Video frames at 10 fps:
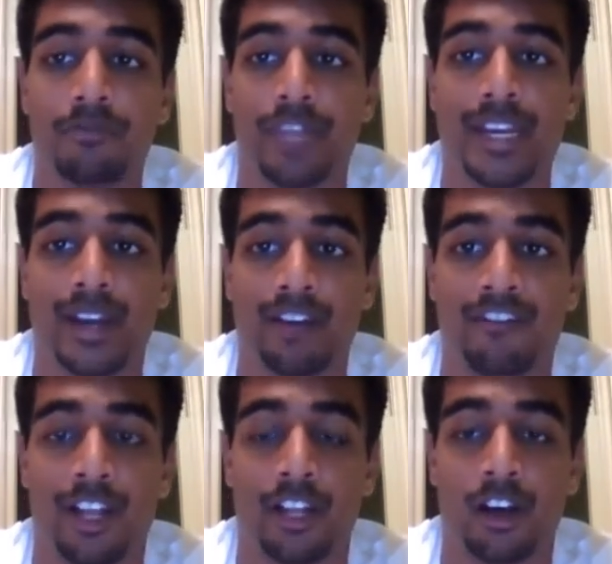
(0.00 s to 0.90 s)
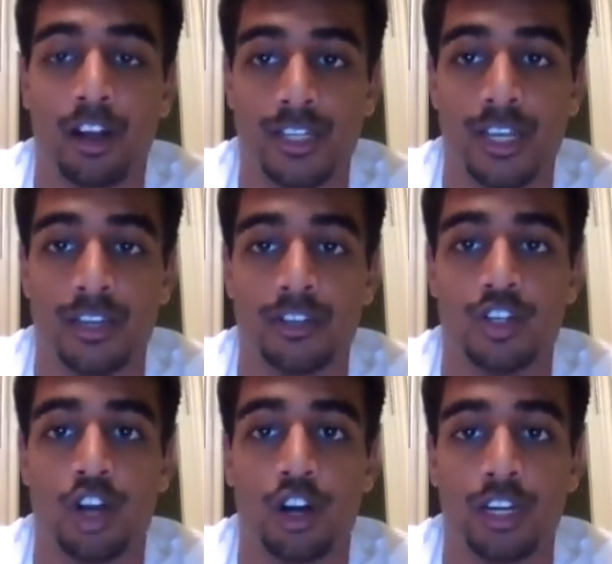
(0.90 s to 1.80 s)
identifying content to
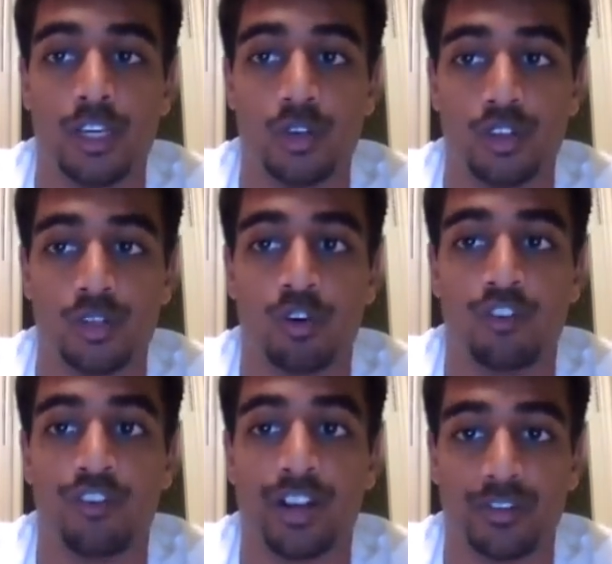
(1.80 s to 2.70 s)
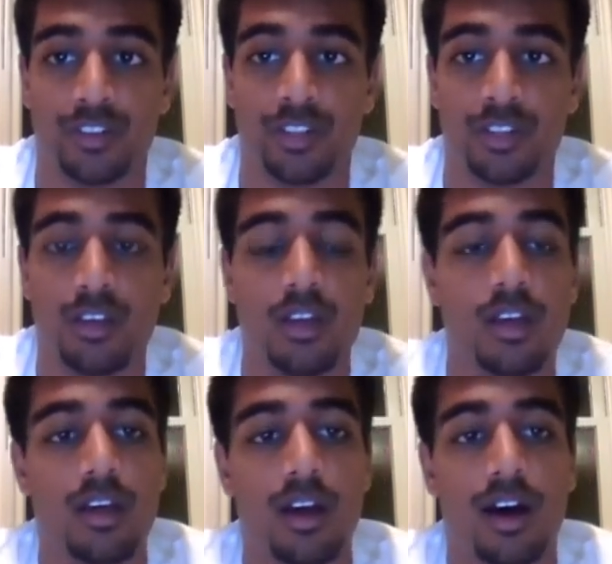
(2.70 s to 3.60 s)
target users more effectively.
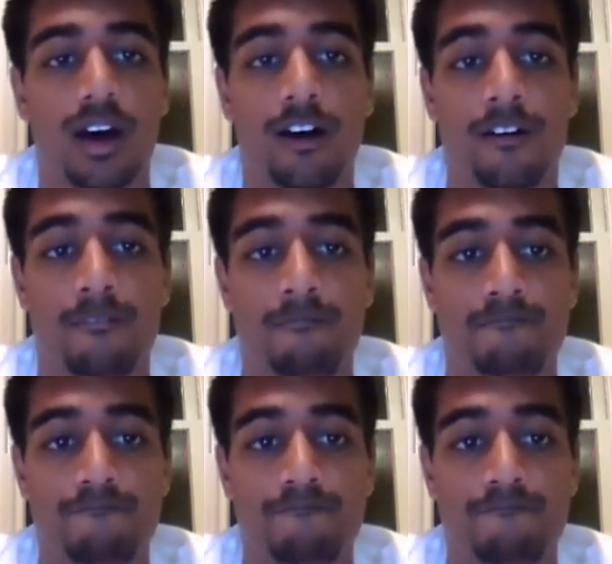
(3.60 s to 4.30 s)
Um,